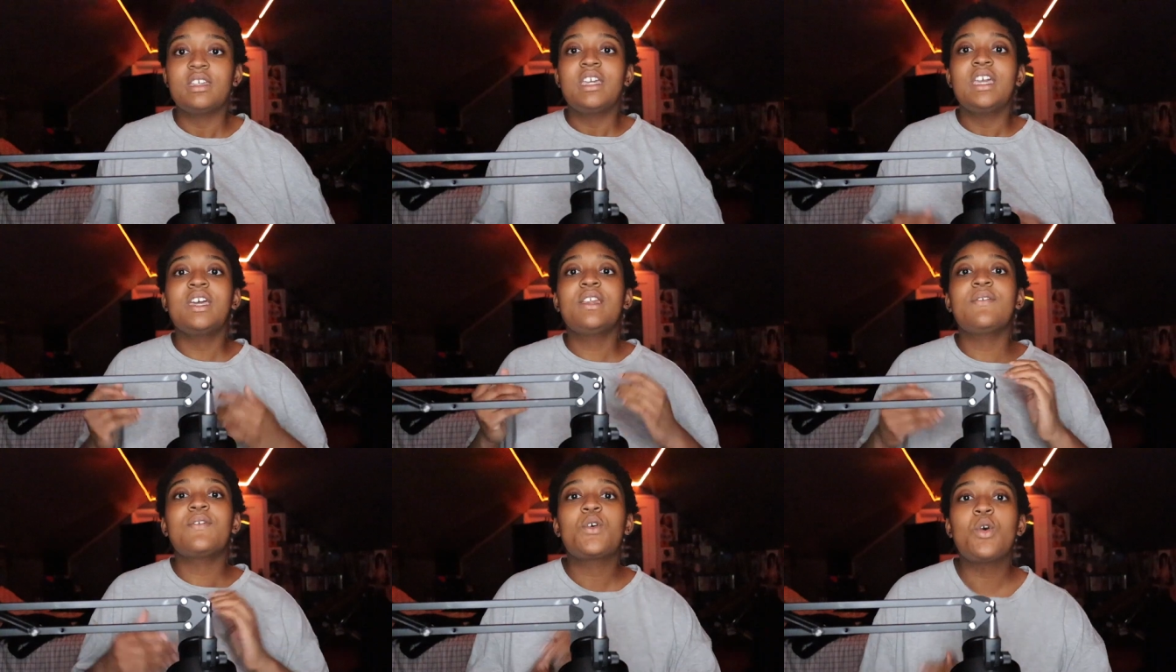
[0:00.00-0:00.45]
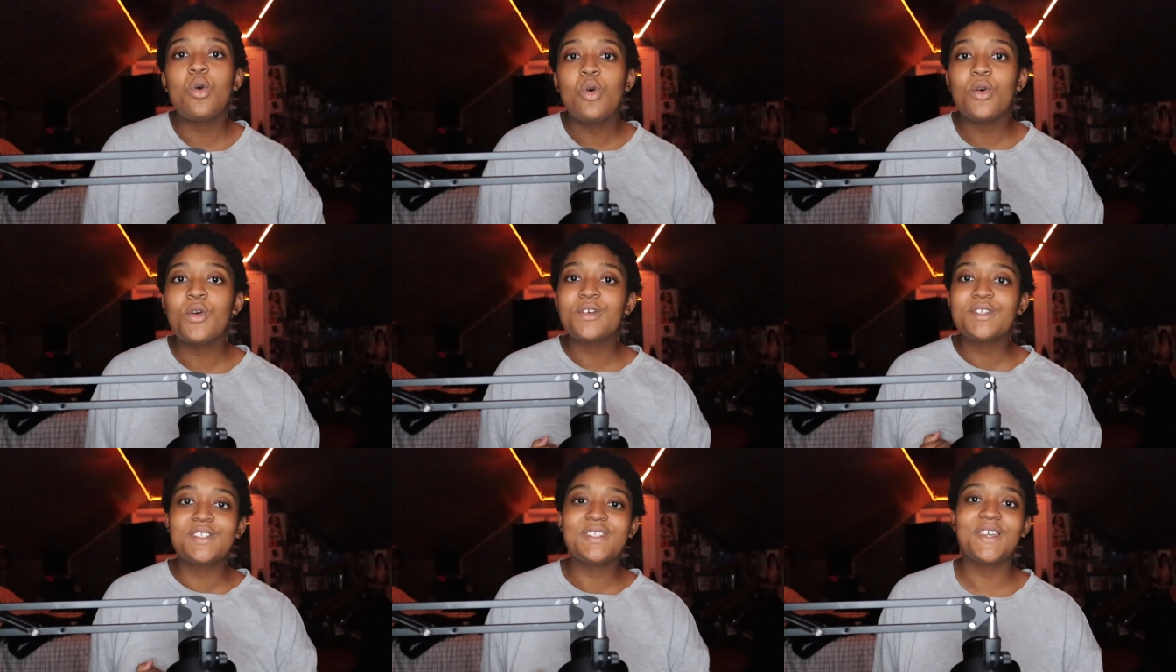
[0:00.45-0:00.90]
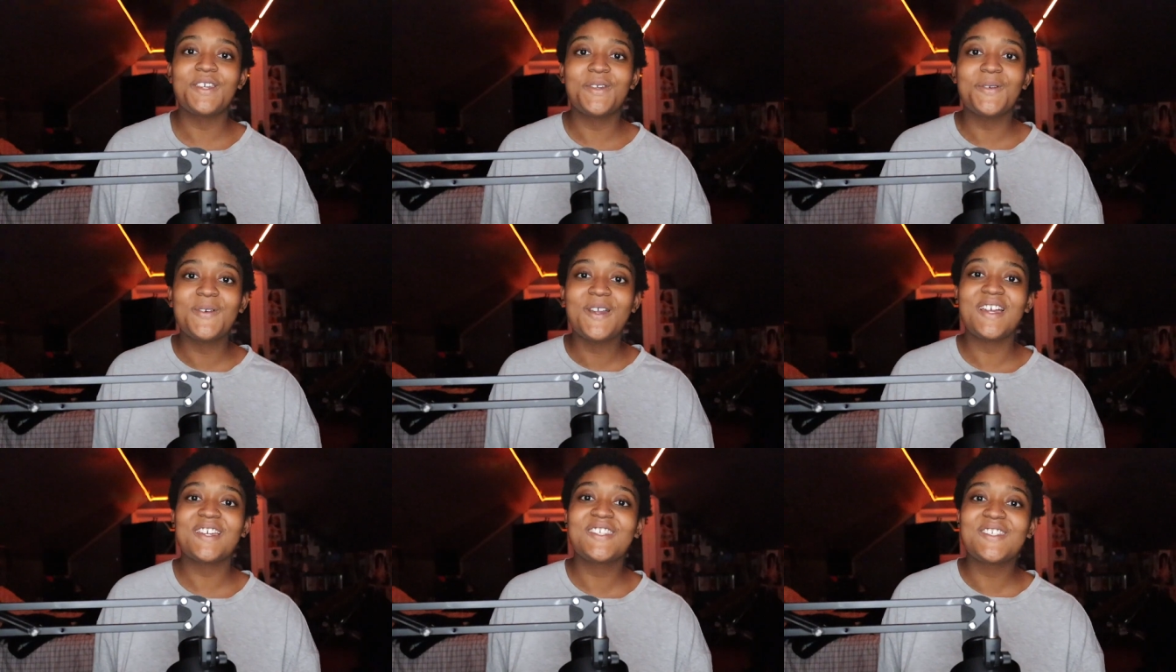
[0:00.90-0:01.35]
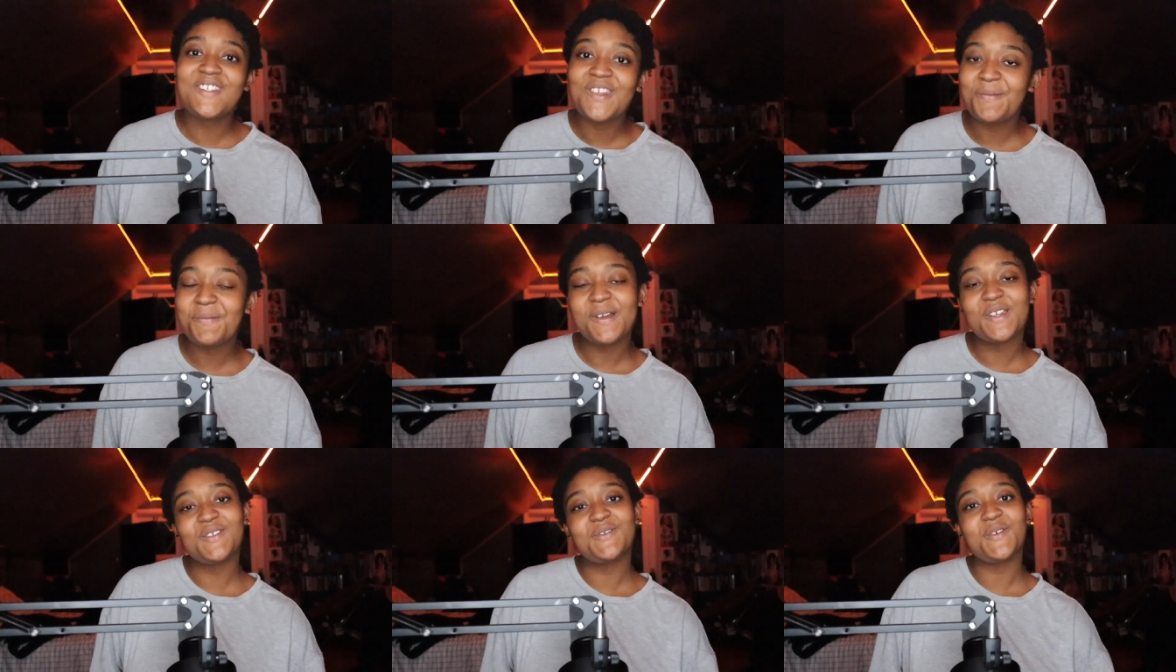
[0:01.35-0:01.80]
And of course, thank you guys
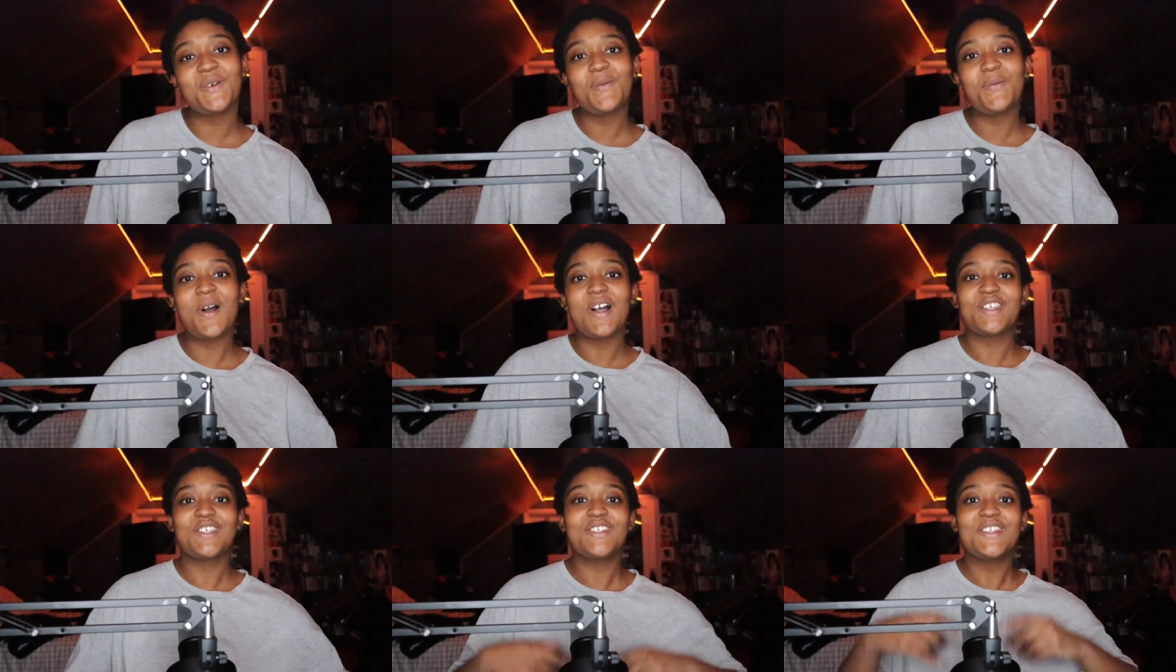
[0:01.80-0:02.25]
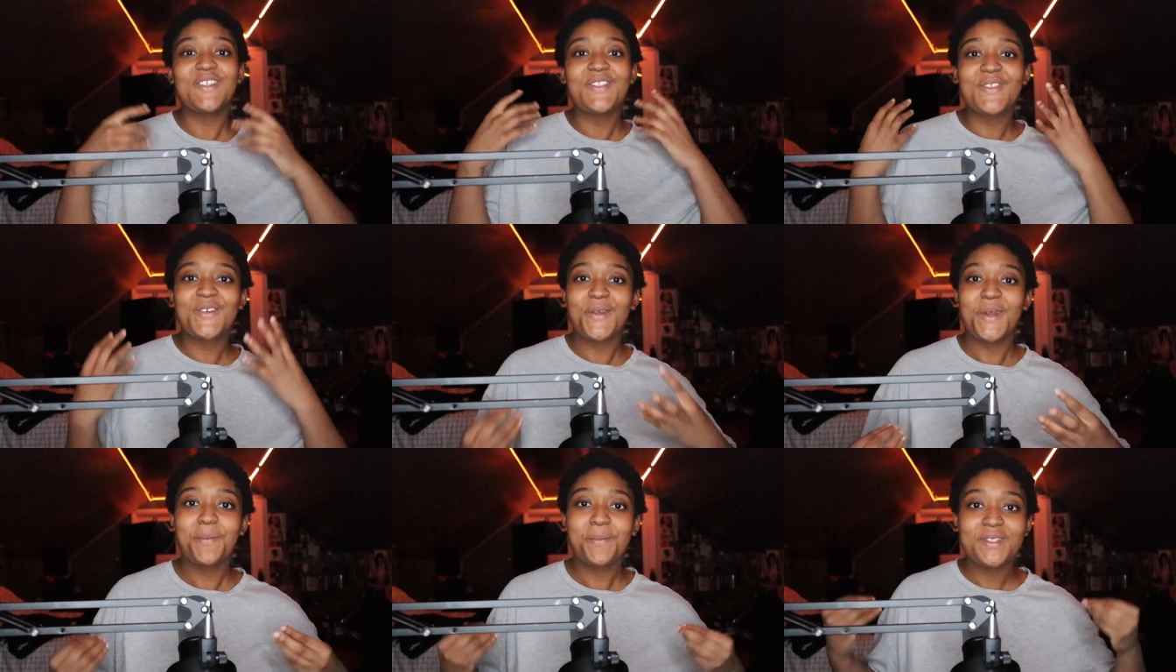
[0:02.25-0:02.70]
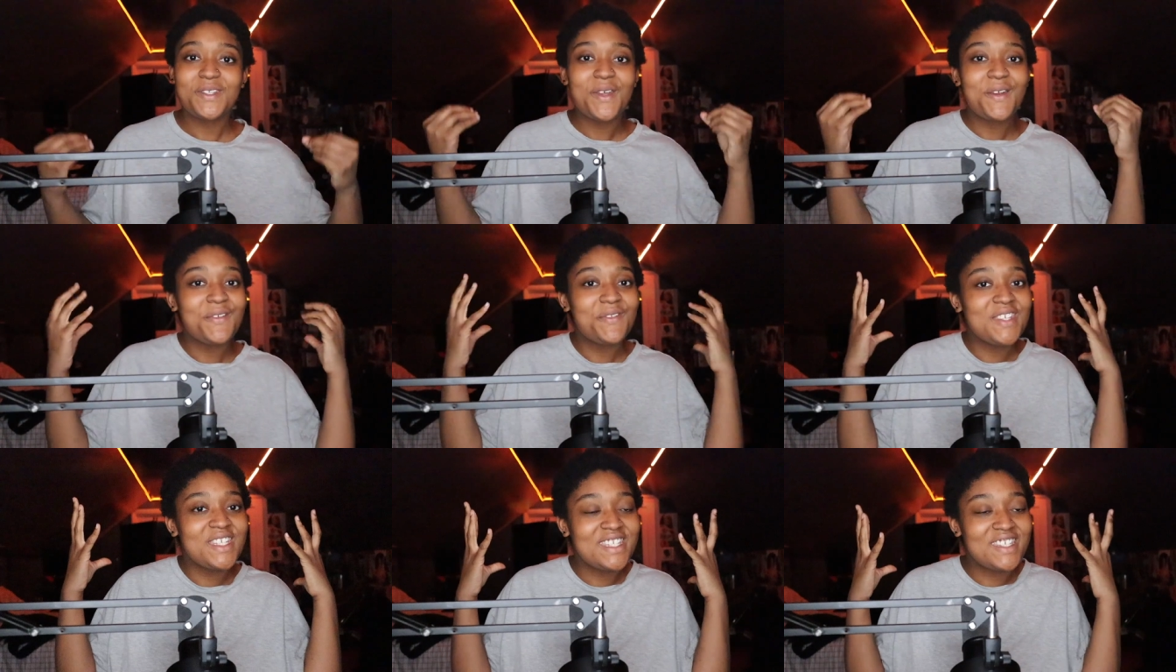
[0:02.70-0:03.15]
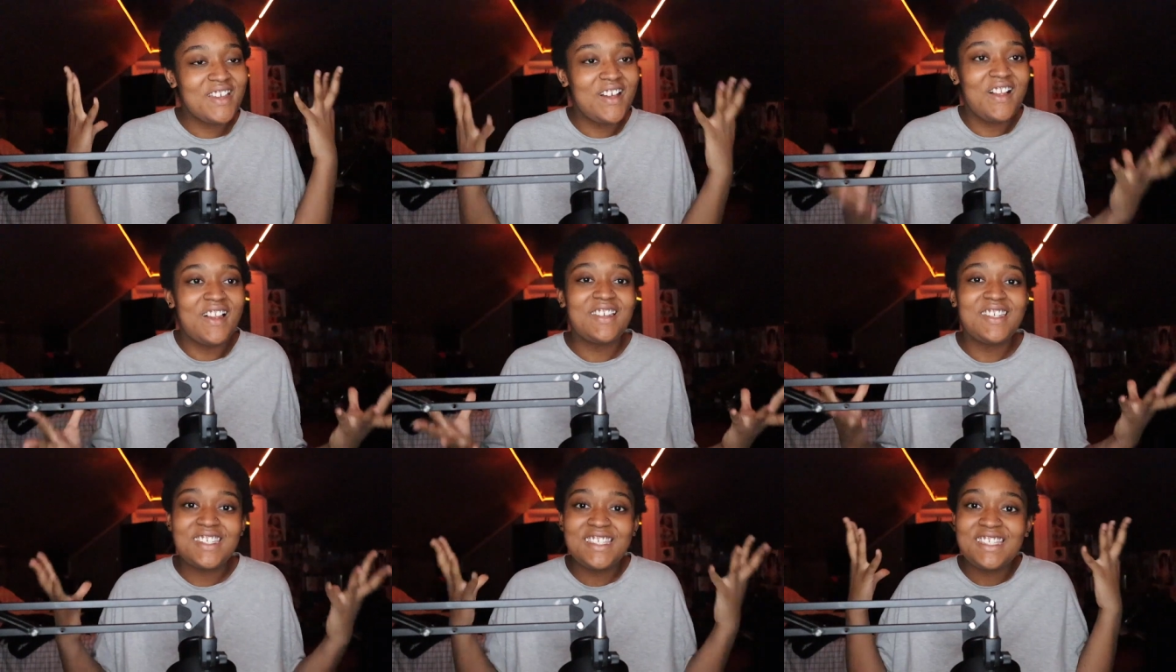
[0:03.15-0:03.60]
so much for watching the third episode of this
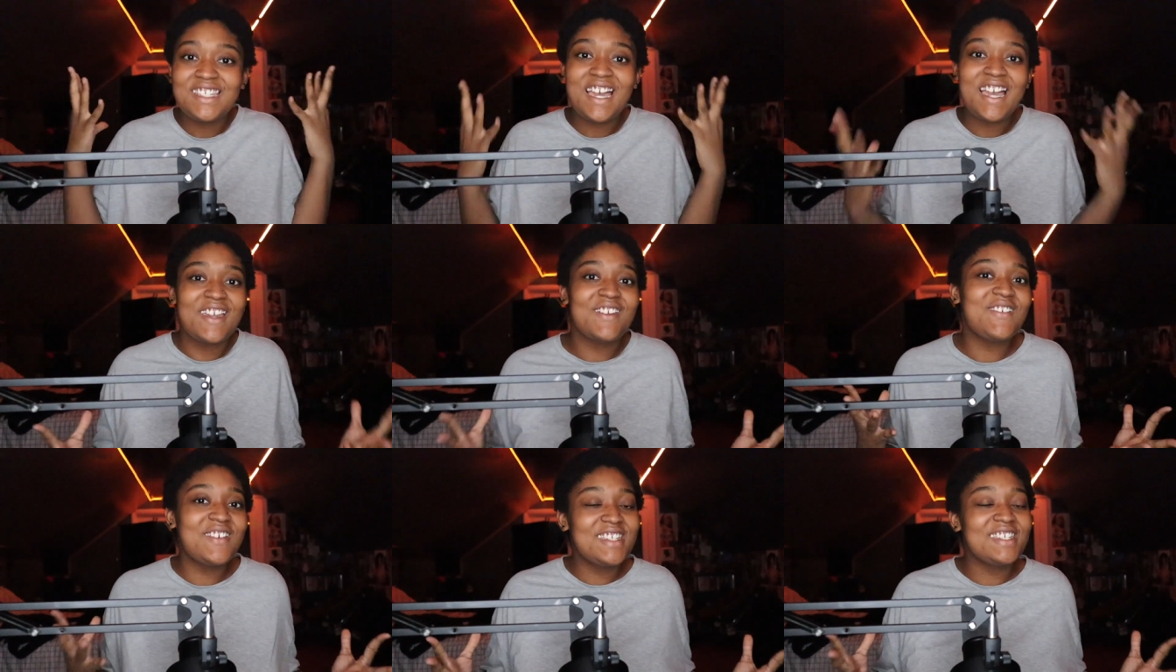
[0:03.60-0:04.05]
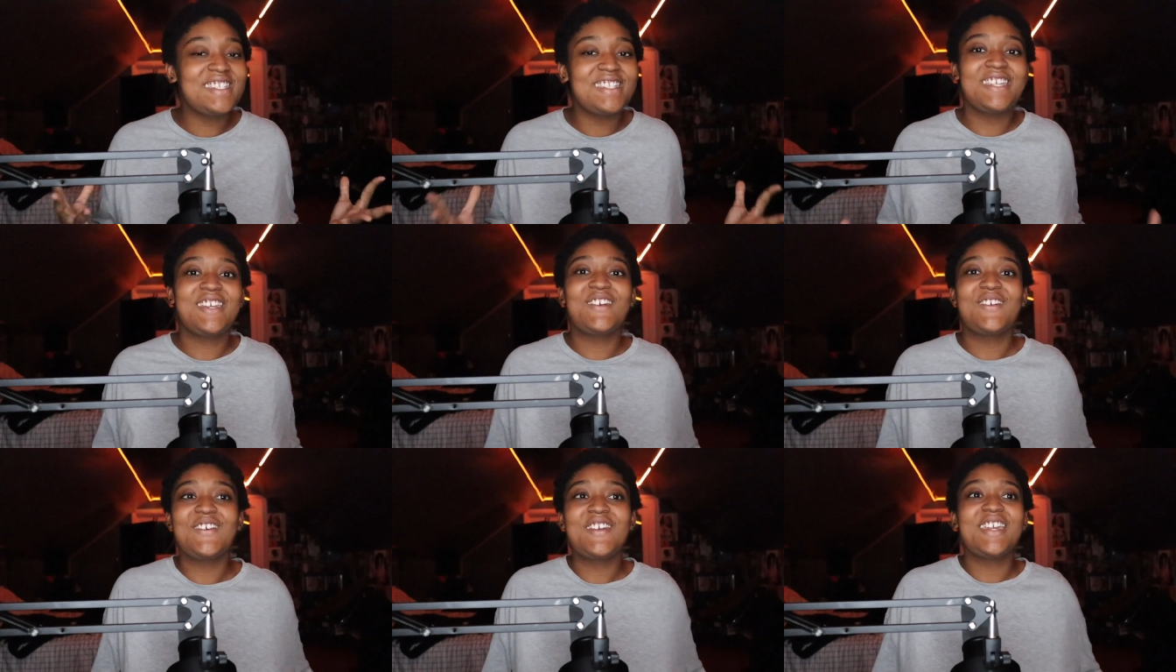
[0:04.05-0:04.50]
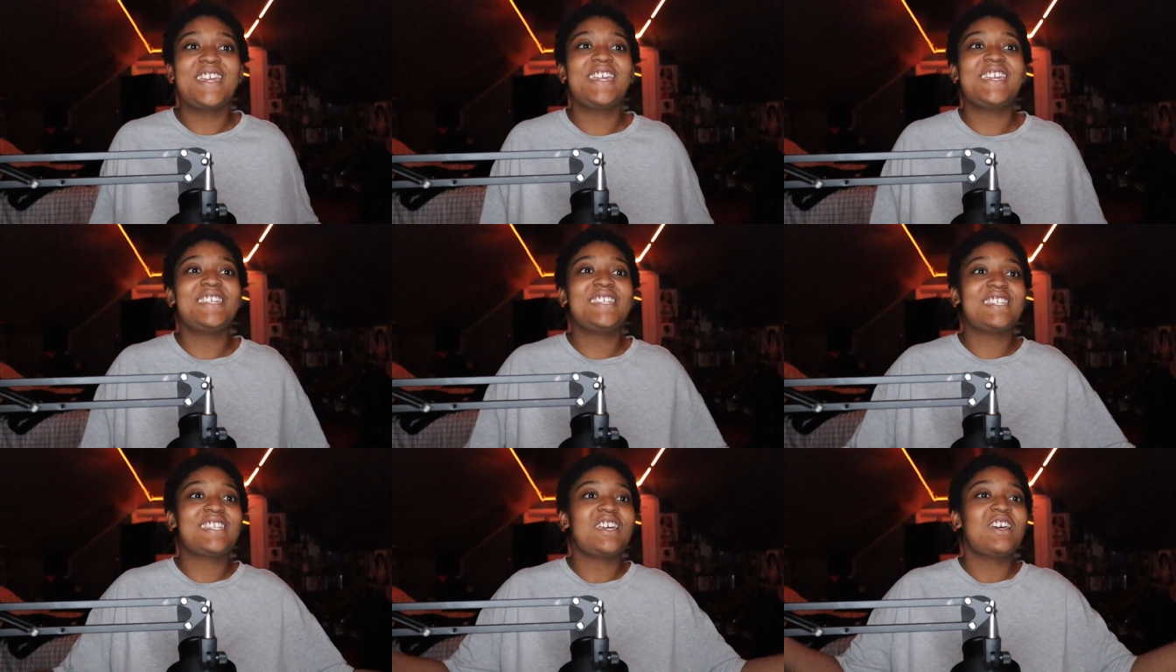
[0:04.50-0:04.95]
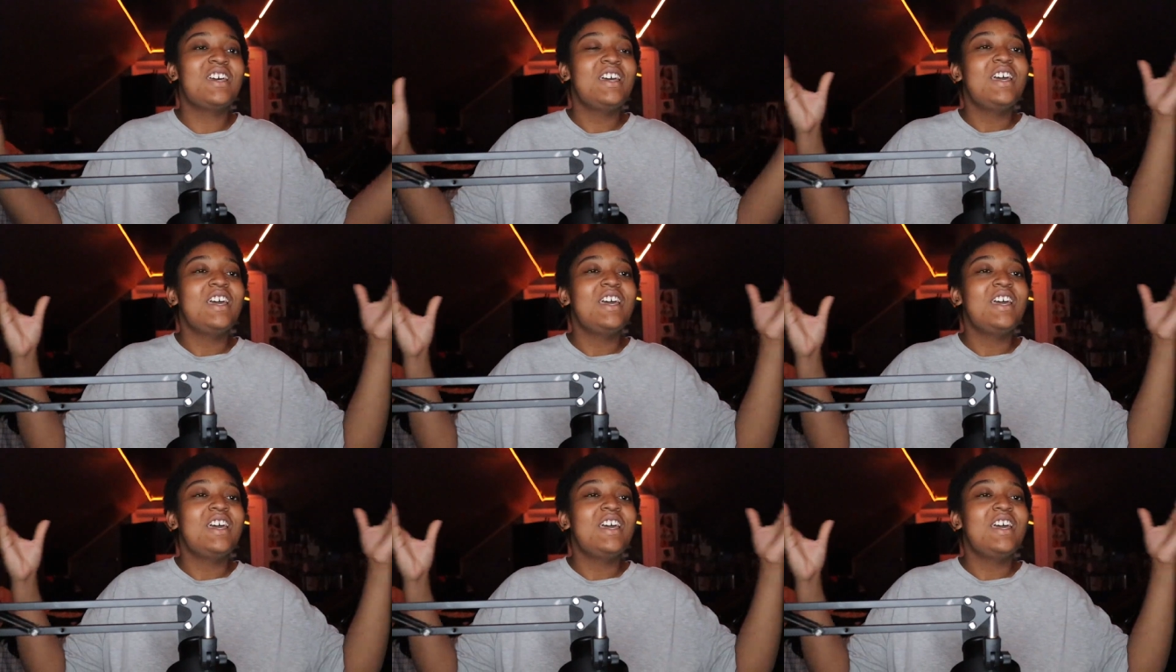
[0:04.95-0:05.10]
College Diaries series.